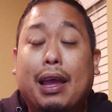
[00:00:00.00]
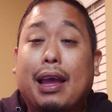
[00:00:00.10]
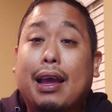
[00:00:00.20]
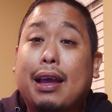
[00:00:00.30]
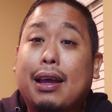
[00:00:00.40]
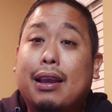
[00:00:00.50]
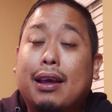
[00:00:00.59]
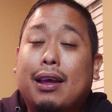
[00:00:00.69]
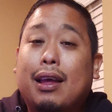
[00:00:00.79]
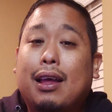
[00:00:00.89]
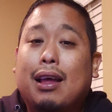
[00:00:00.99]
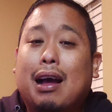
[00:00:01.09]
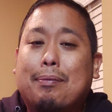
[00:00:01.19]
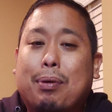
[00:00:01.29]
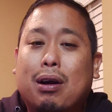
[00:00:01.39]
And
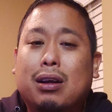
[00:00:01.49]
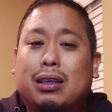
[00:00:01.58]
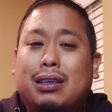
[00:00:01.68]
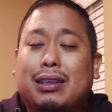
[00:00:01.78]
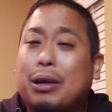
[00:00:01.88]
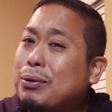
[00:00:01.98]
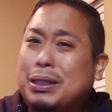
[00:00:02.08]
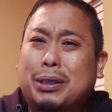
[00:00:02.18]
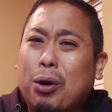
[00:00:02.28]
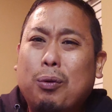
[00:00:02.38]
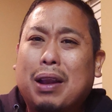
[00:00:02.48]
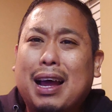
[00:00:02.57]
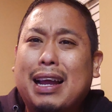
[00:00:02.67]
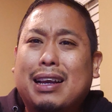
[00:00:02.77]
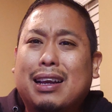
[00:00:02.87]
I parked, there was no
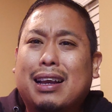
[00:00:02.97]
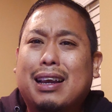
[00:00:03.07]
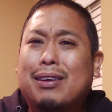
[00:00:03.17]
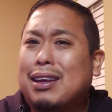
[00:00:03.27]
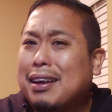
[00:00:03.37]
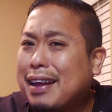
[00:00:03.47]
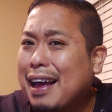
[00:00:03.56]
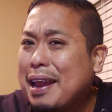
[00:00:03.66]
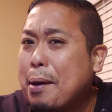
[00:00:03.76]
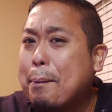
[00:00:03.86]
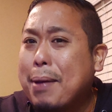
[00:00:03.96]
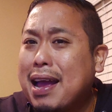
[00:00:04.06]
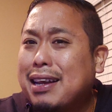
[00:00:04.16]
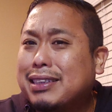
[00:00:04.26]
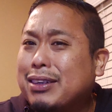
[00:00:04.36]
light, and it looked kind of
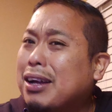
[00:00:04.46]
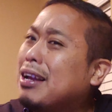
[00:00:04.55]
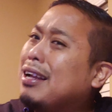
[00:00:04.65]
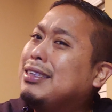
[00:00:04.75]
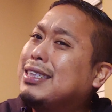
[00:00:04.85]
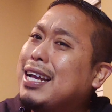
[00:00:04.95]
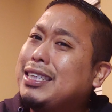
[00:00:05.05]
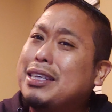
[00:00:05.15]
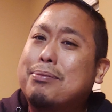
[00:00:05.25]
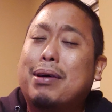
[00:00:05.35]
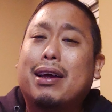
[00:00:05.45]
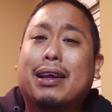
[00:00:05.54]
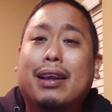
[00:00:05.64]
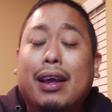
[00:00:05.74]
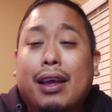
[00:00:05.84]
abandoned, so I kind of sketchy about
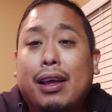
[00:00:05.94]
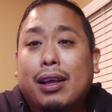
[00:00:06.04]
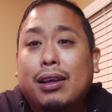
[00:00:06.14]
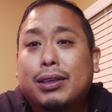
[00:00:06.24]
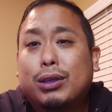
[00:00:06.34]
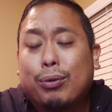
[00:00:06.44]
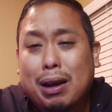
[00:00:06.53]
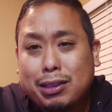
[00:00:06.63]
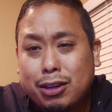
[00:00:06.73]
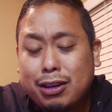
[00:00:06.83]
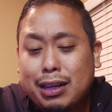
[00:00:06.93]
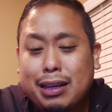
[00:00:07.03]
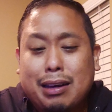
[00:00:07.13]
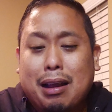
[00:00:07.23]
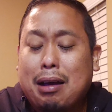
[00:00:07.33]
it. So when I turned
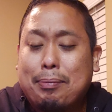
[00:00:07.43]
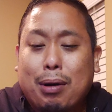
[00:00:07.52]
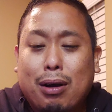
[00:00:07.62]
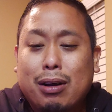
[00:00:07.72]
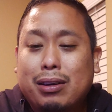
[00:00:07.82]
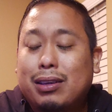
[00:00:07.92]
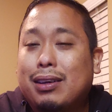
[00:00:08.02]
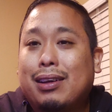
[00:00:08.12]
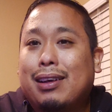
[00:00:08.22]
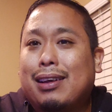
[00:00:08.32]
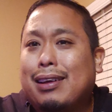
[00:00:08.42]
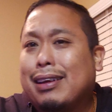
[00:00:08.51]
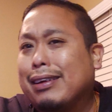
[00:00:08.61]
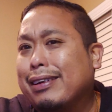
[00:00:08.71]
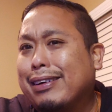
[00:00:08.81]
in, I parked,
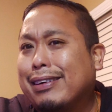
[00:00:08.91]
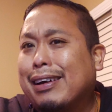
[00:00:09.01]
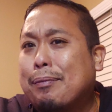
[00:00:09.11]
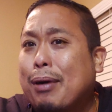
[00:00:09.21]
uh, I